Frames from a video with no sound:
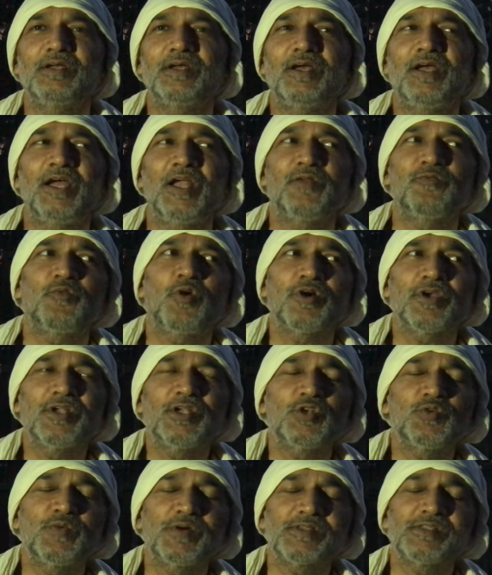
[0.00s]
and walking
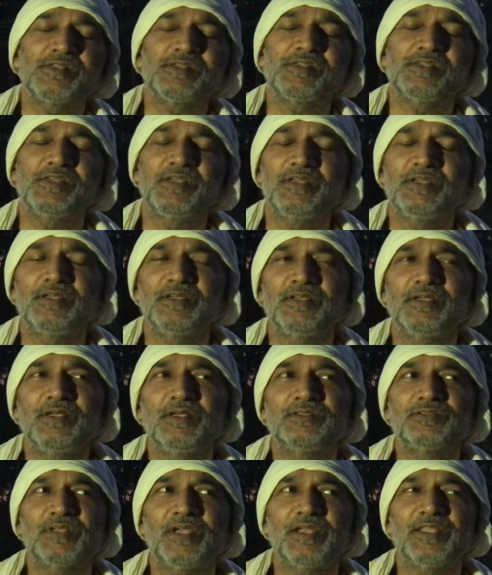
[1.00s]
towards the sea,
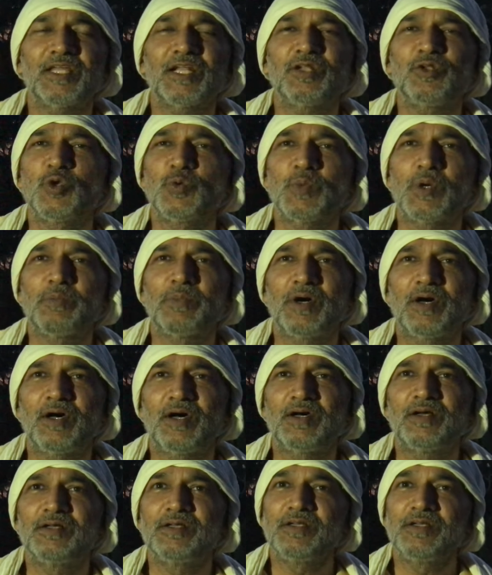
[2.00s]
saying that, "No, mama,